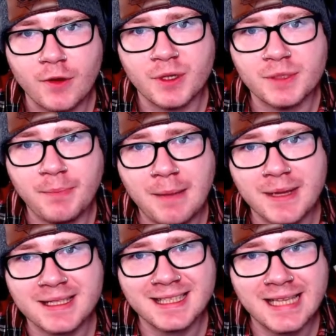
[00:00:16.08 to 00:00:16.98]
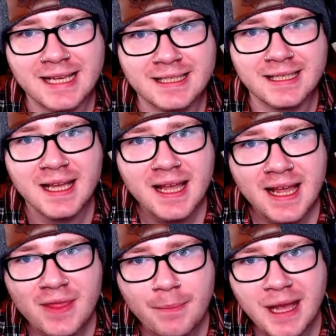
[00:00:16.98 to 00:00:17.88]
but as Batman says
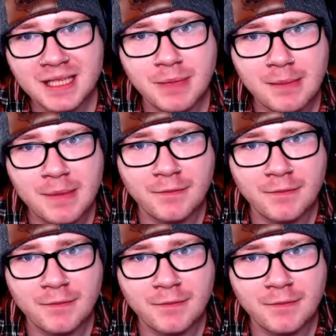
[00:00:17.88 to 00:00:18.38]
in the best Batman